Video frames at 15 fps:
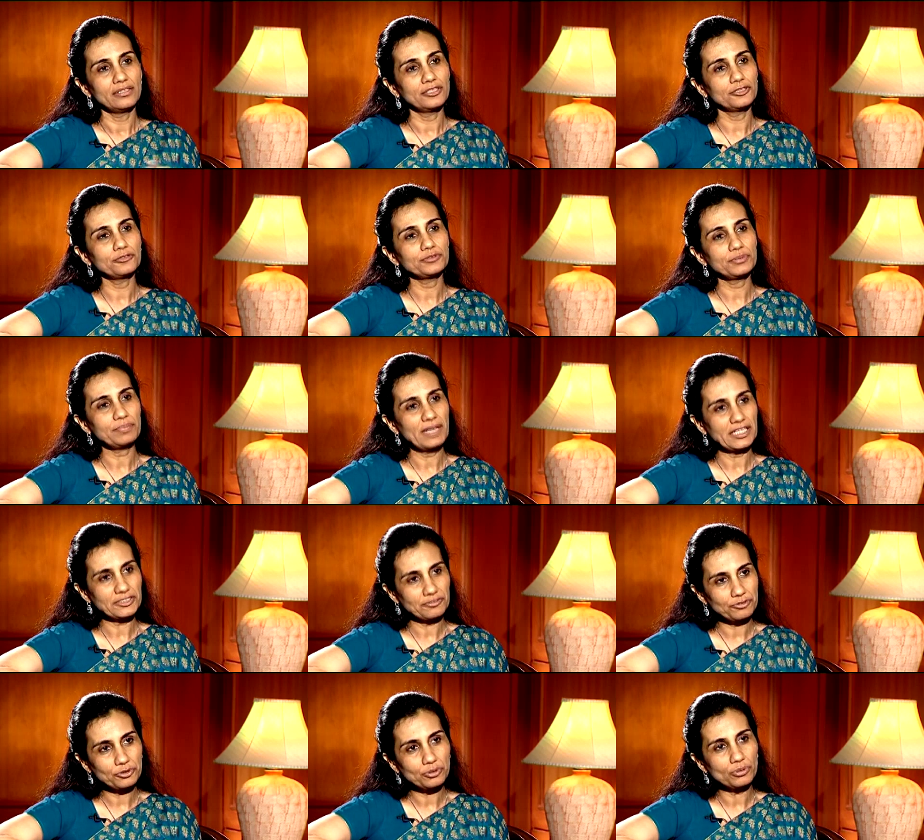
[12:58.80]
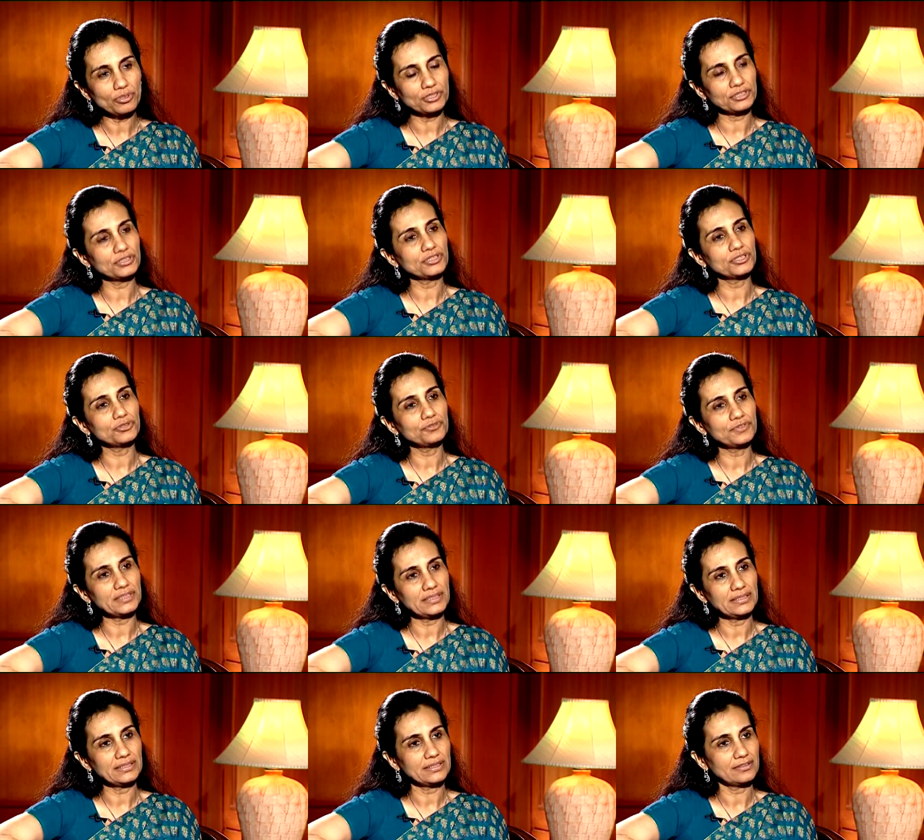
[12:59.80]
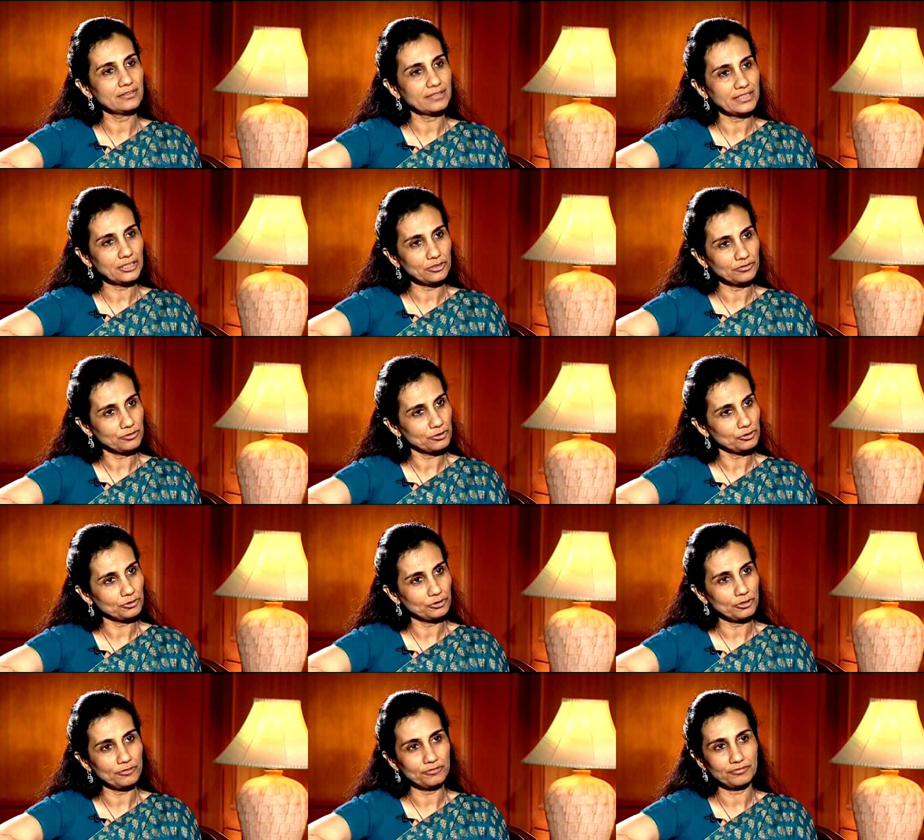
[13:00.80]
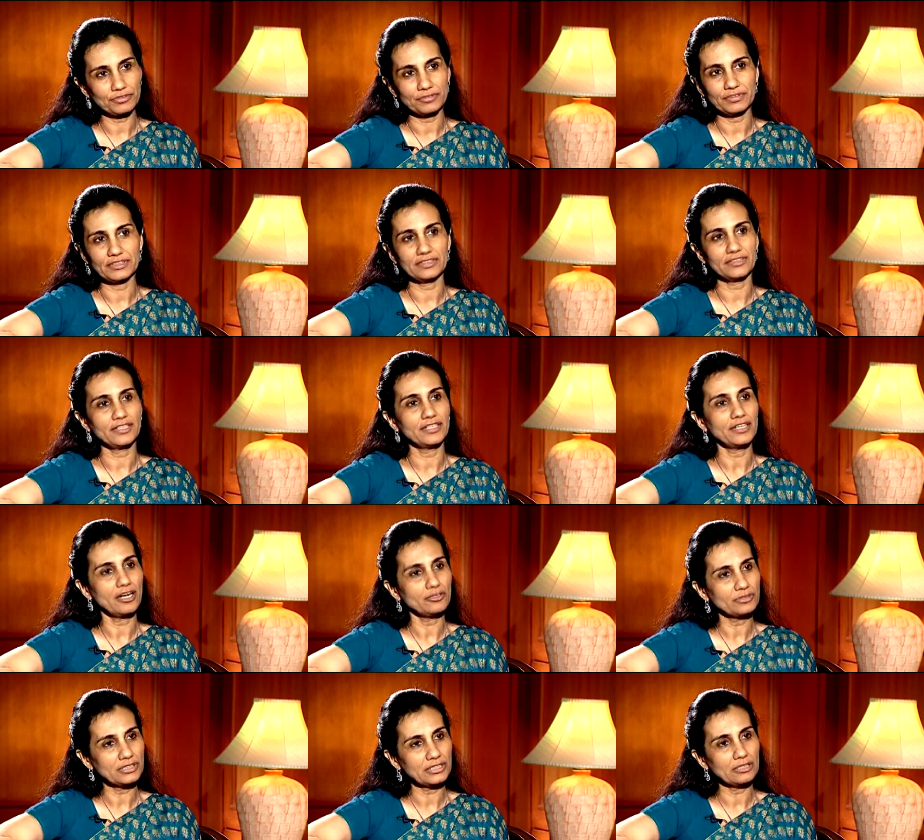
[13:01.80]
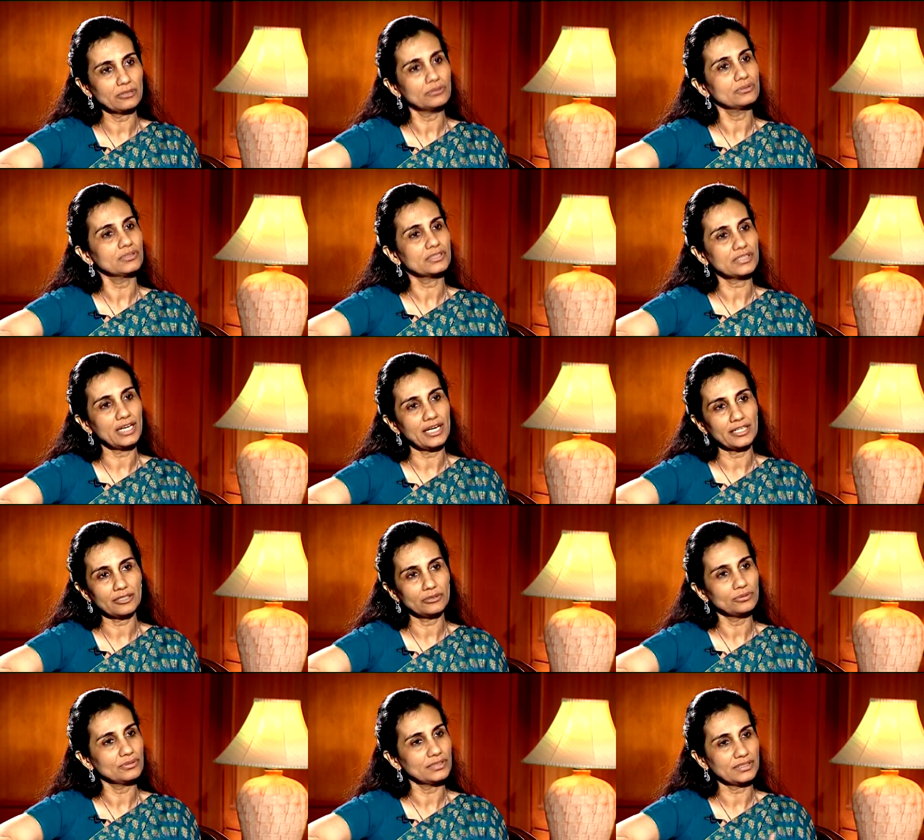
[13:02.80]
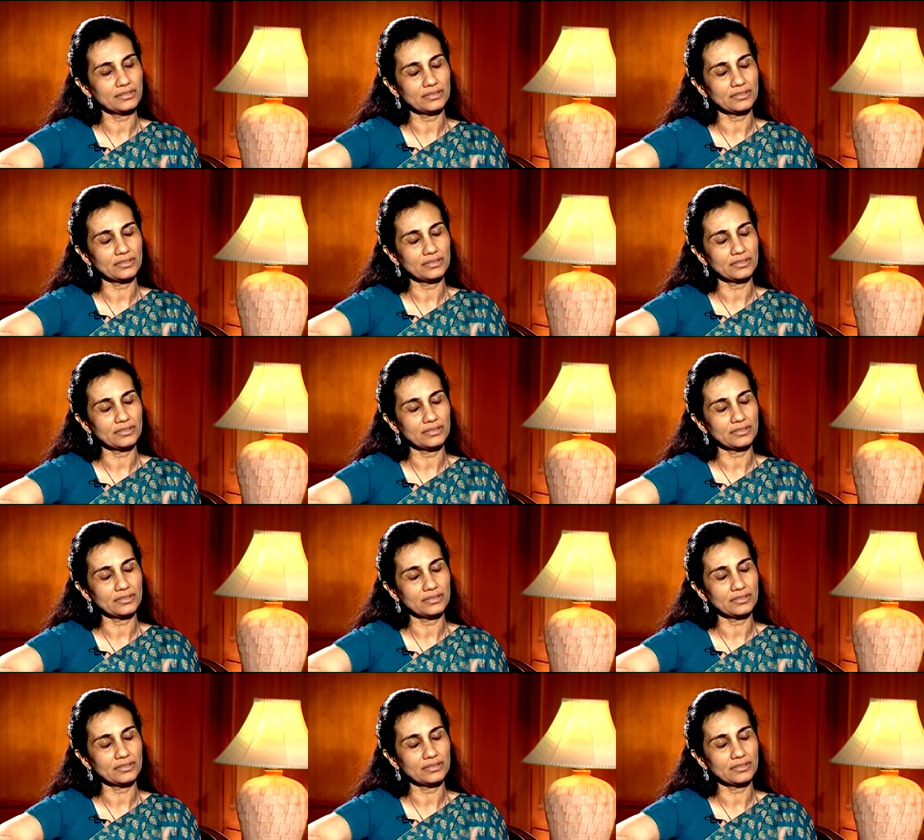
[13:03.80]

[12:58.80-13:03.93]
you know, over the past few quarters, you've seen that the rate of growth of uh, whether our housing loans, car loans,